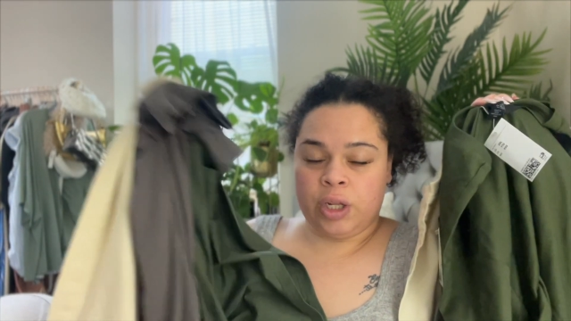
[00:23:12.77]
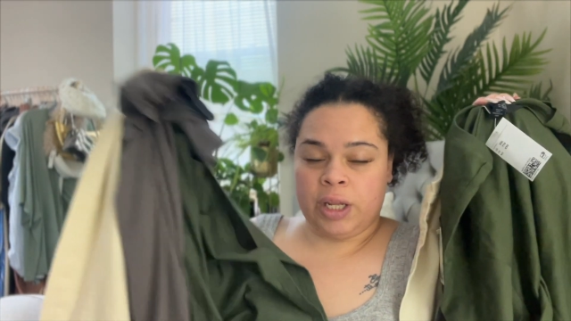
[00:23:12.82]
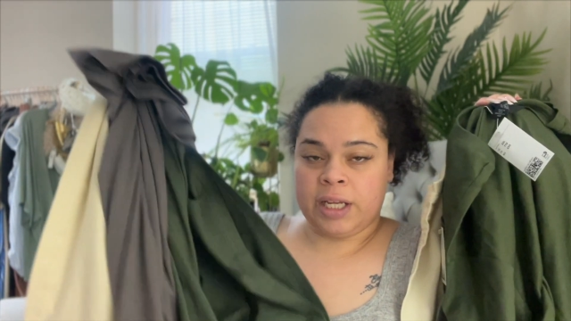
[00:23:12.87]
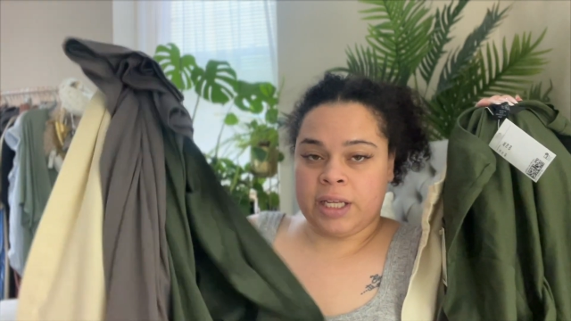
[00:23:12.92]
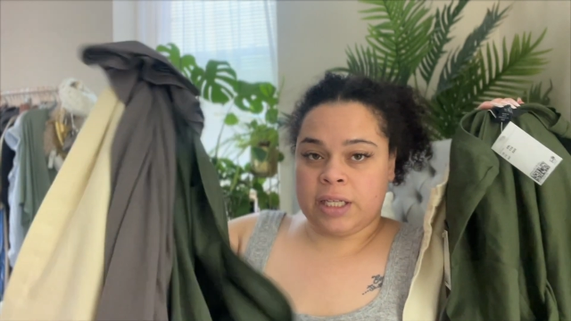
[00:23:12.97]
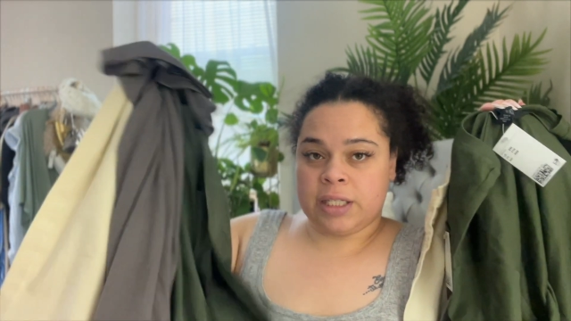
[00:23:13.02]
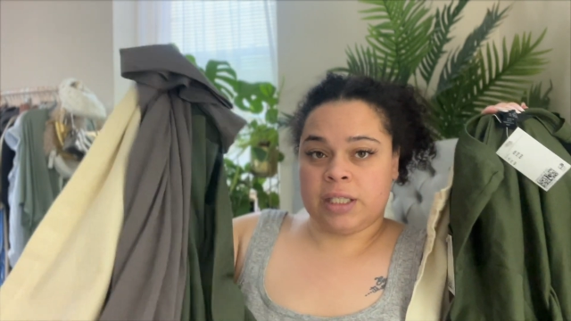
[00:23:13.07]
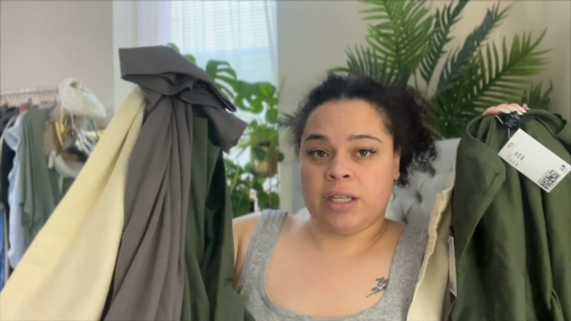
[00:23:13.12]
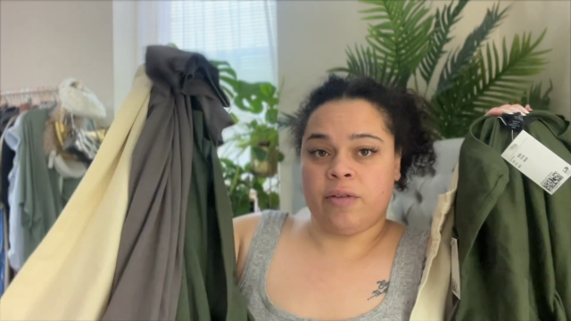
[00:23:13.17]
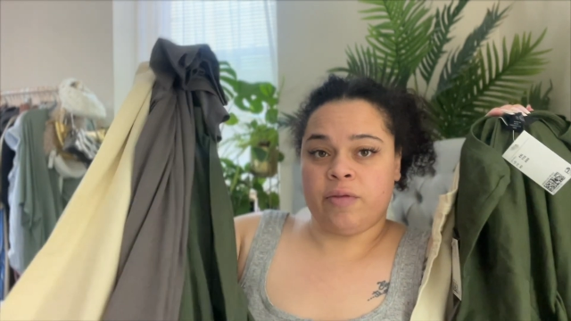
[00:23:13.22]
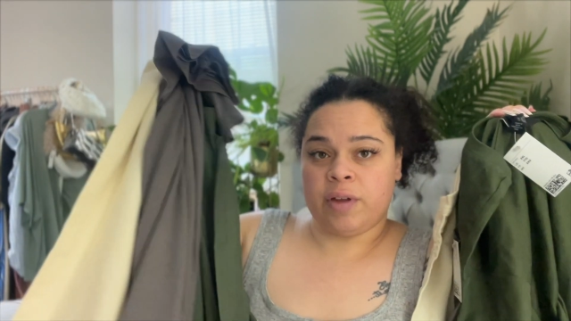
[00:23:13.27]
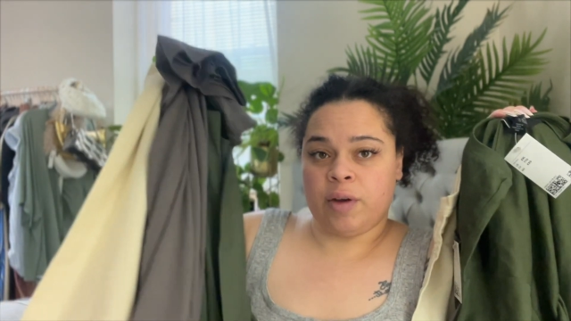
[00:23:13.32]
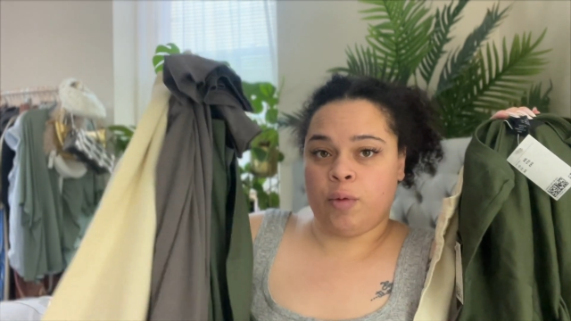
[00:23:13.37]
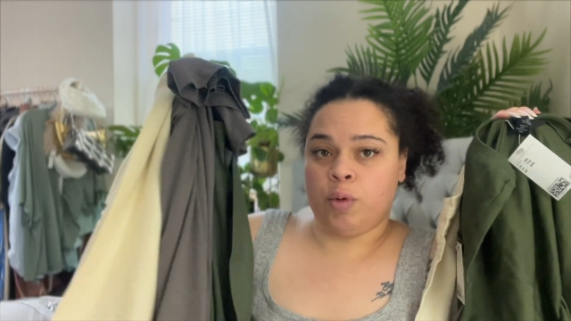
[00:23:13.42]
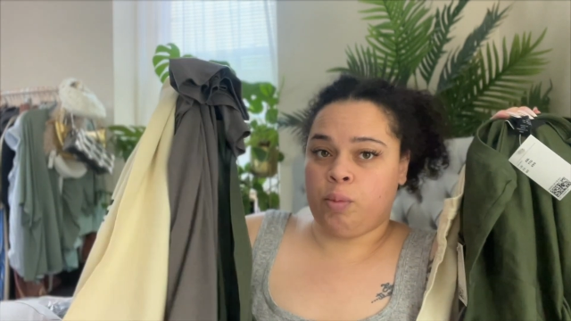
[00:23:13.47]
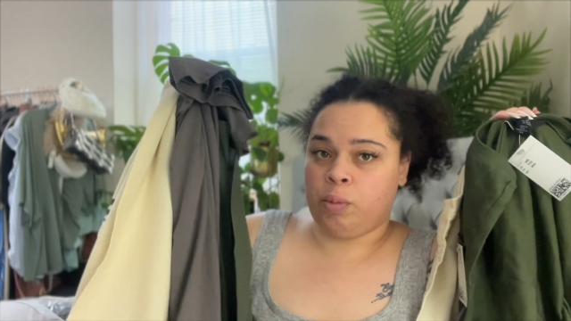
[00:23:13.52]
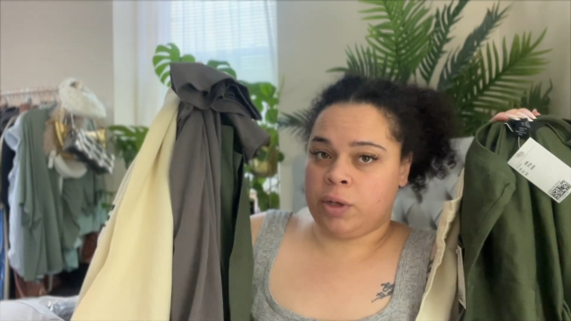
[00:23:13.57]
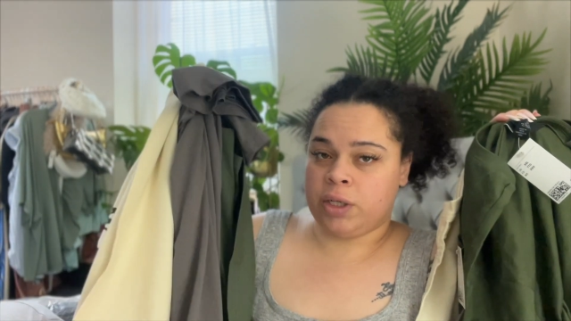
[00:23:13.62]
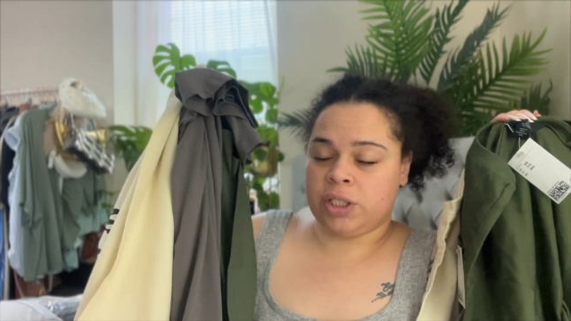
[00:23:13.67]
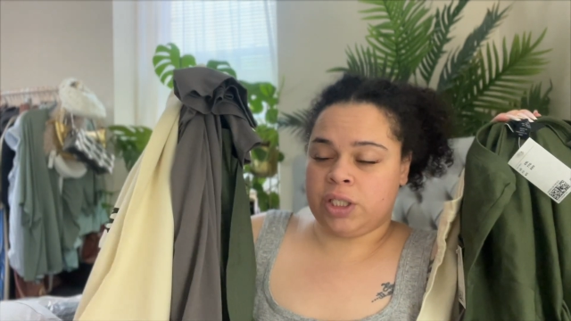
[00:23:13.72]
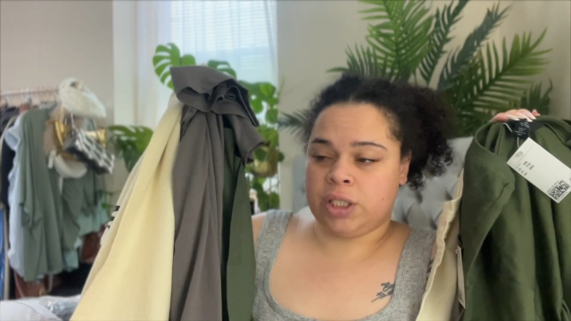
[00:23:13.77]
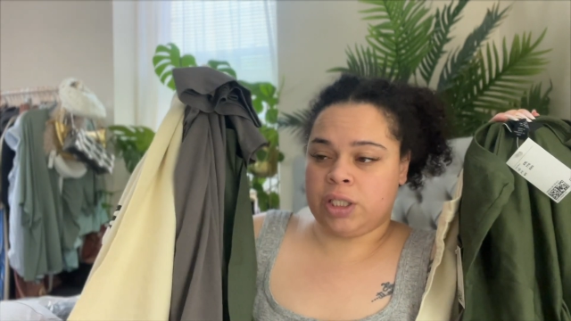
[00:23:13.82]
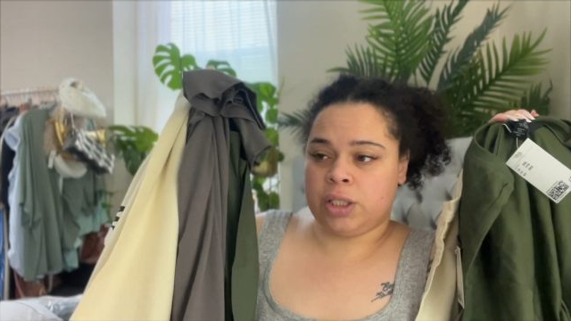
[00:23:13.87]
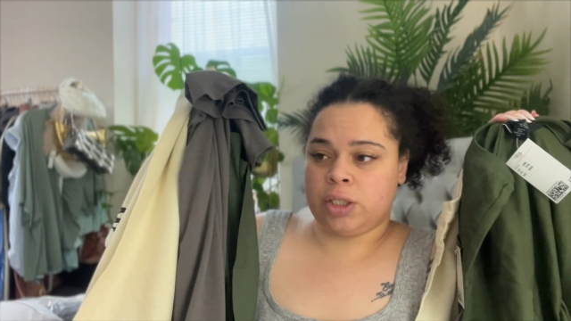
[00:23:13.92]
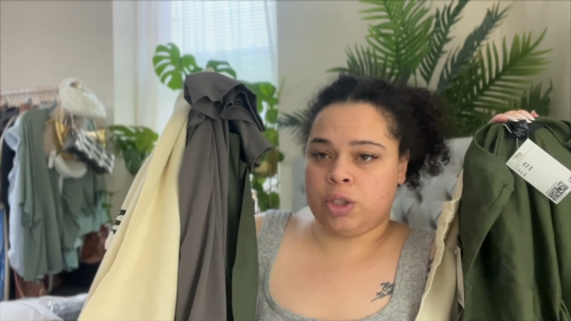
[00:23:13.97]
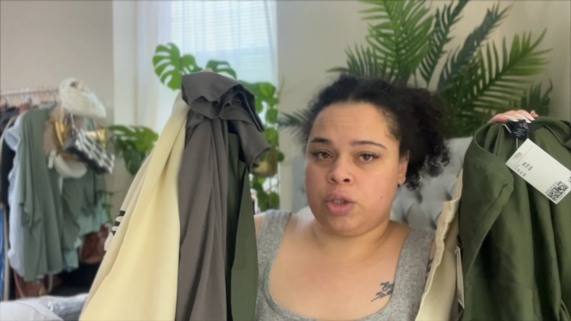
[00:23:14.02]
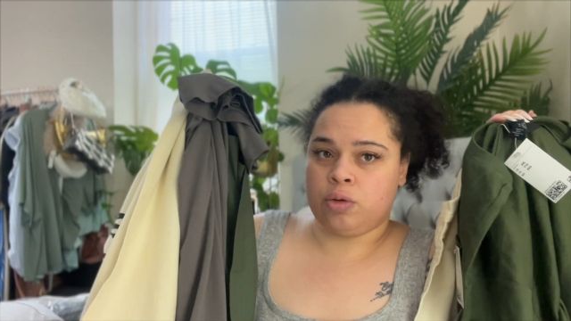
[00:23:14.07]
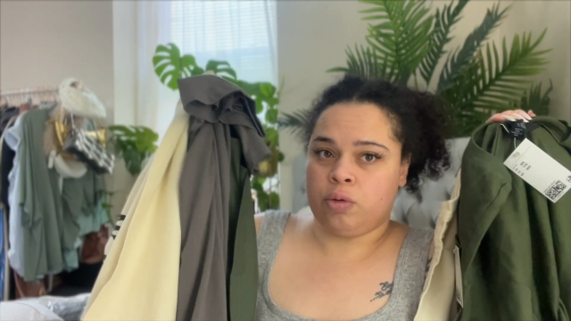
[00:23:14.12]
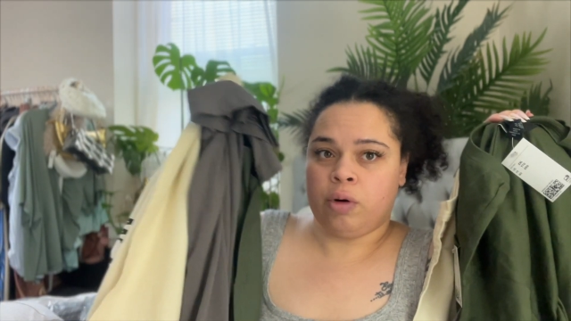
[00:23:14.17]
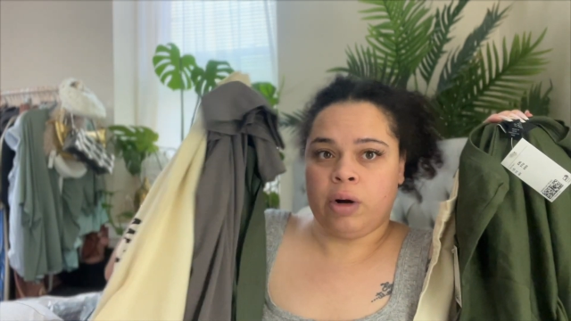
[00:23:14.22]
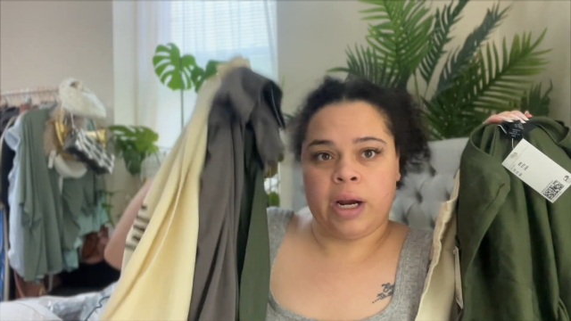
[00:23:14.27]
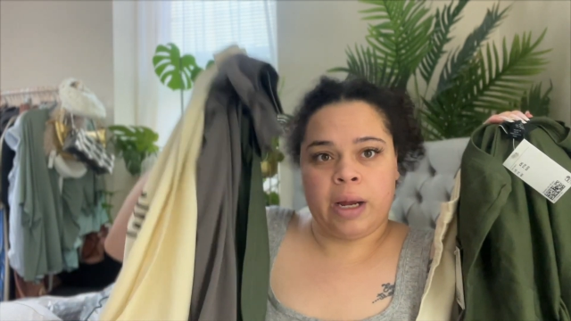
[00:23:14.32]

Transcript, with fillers: like the stuff that we purchased in store